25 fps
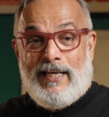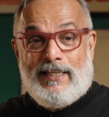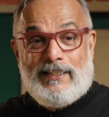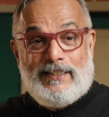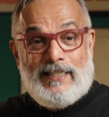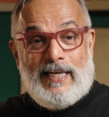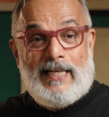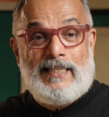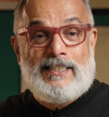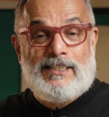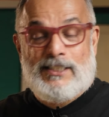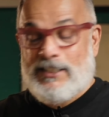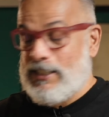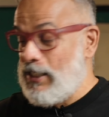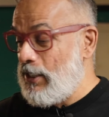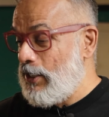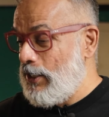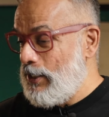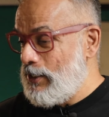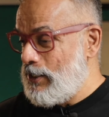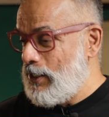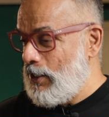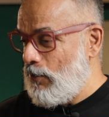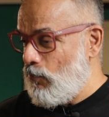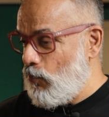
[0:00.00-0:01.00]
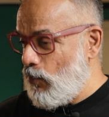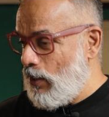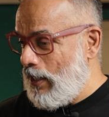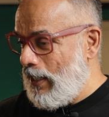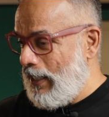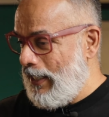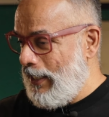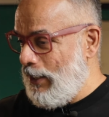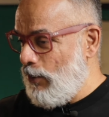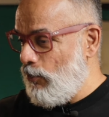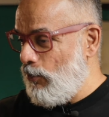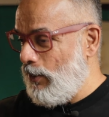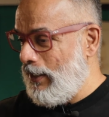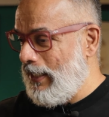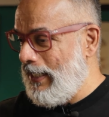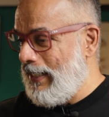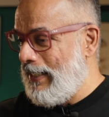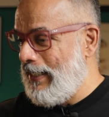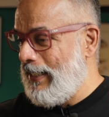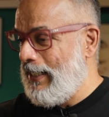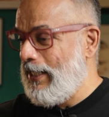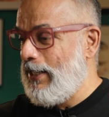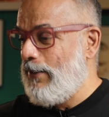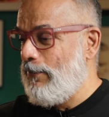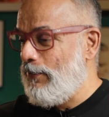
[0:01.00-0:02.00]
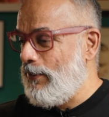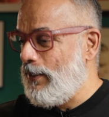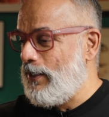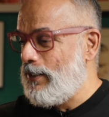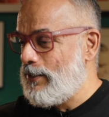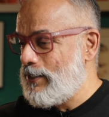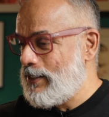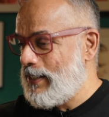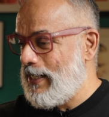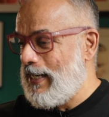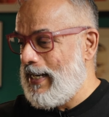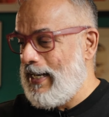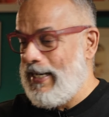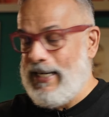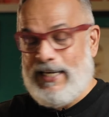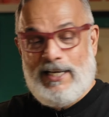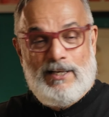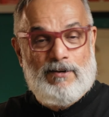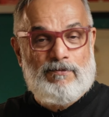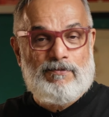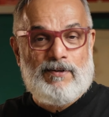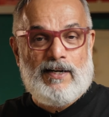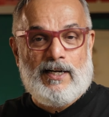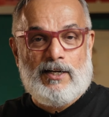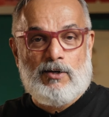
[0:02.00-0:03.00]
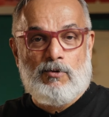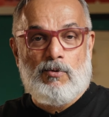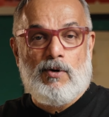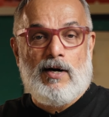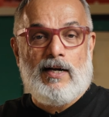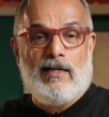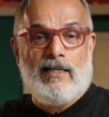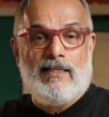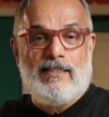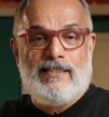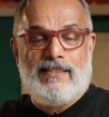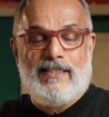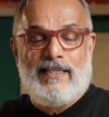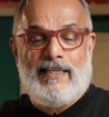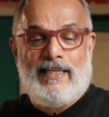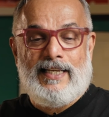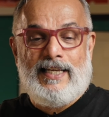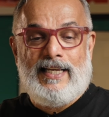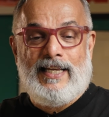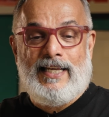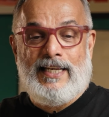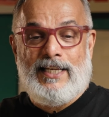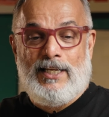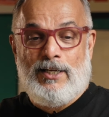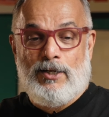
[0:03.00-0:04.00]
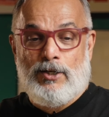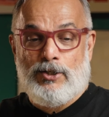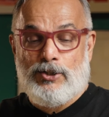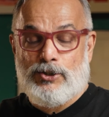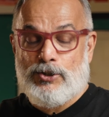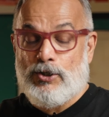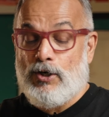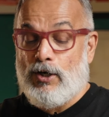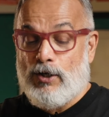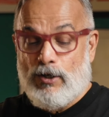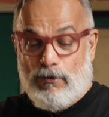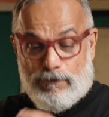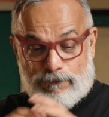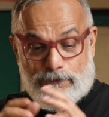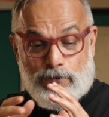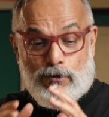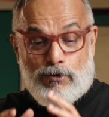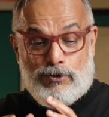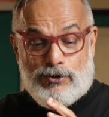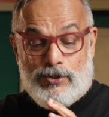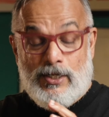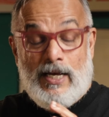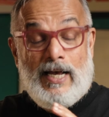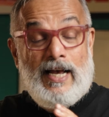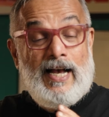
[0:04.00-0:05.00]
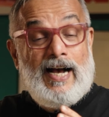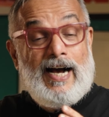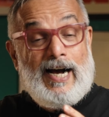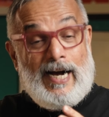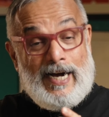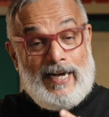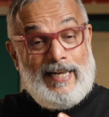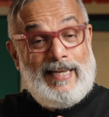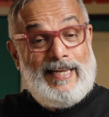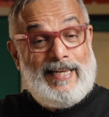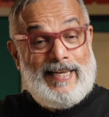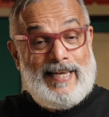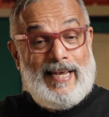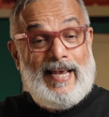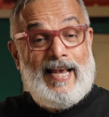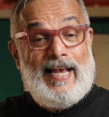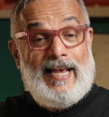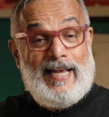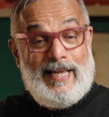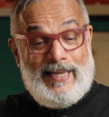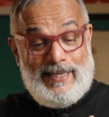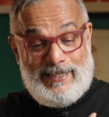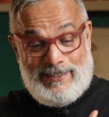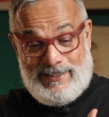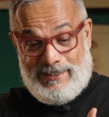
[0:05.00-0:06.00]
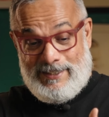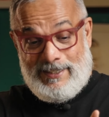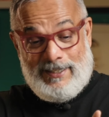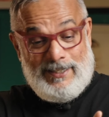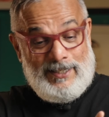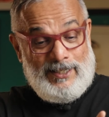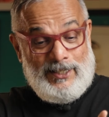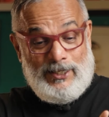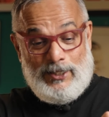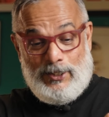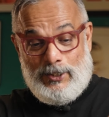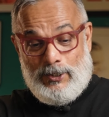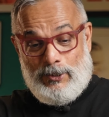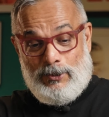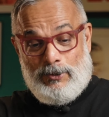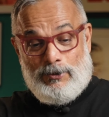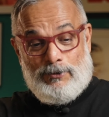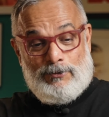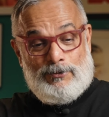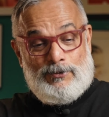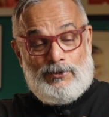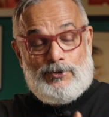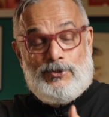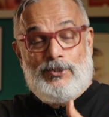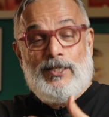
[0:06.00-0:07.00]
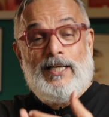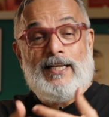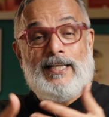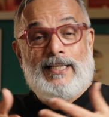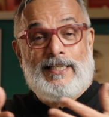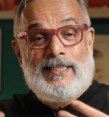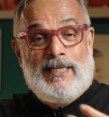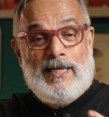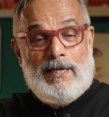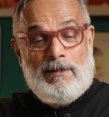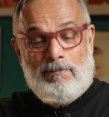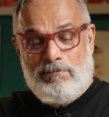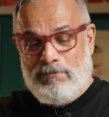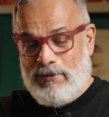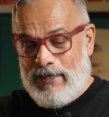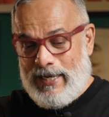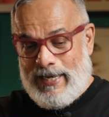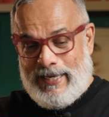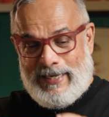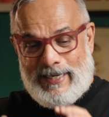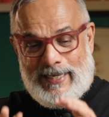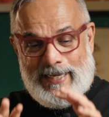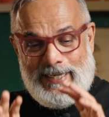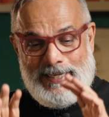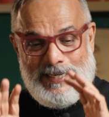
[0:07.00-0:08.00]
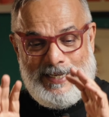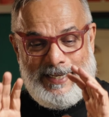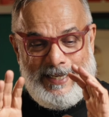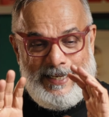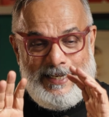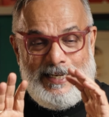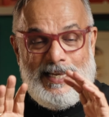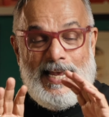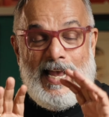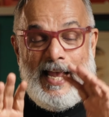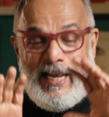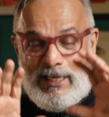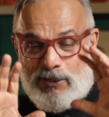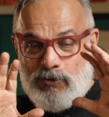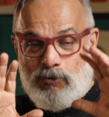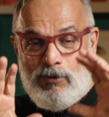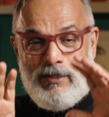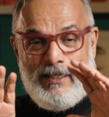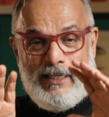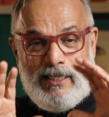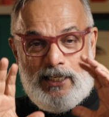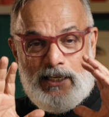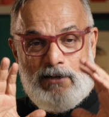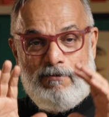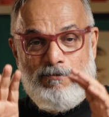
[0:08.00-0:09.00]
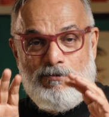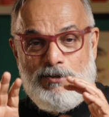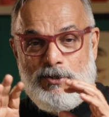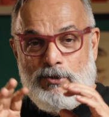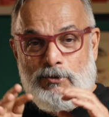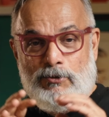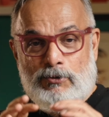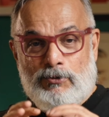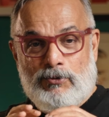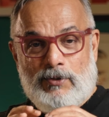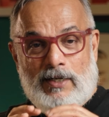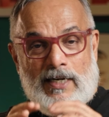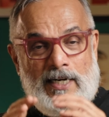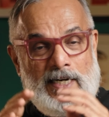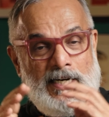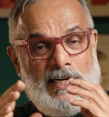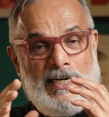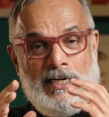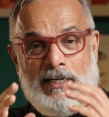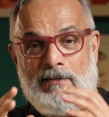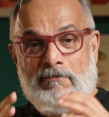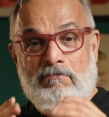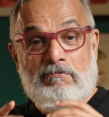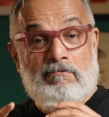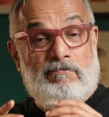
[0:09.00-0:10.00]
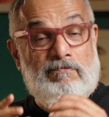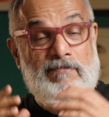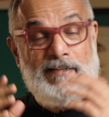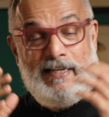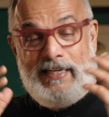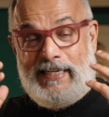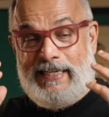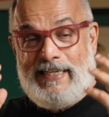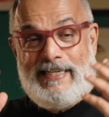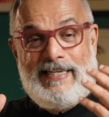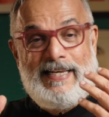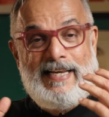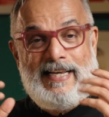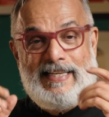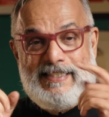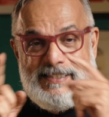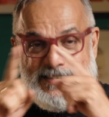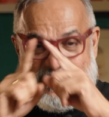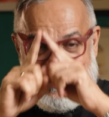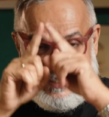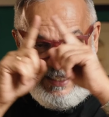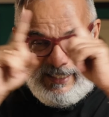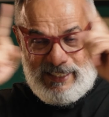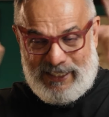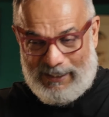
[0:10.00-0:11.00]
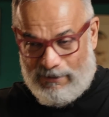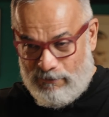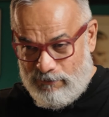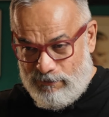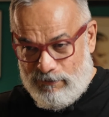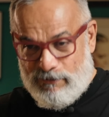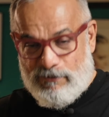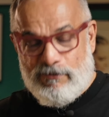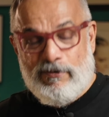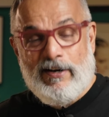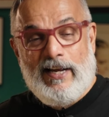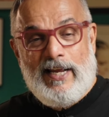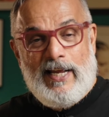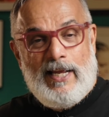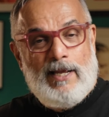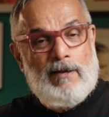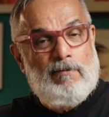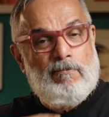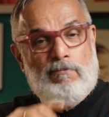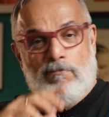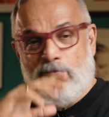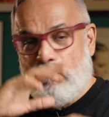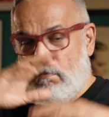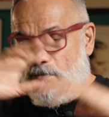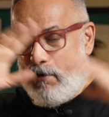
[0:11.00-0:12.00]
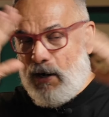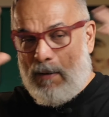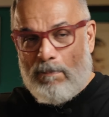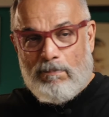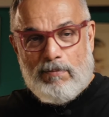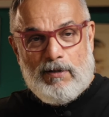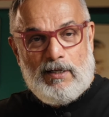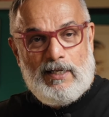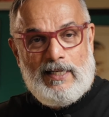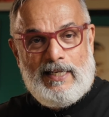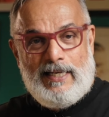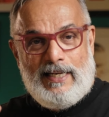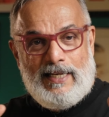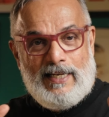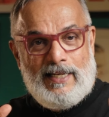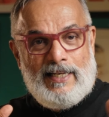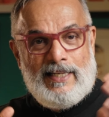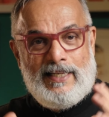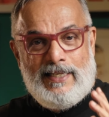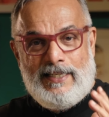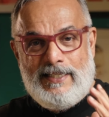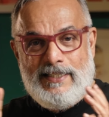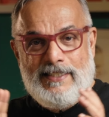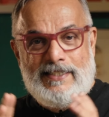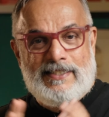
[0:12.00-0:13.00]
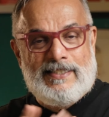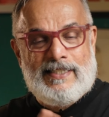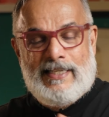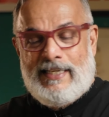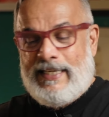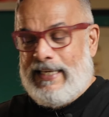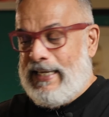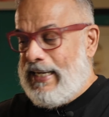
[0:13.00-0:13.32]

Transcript: That's the reason why you are getting this kind of a quality in your shot. Of course, I can, set it up and I can actually give you a fantastic frame, properly lit.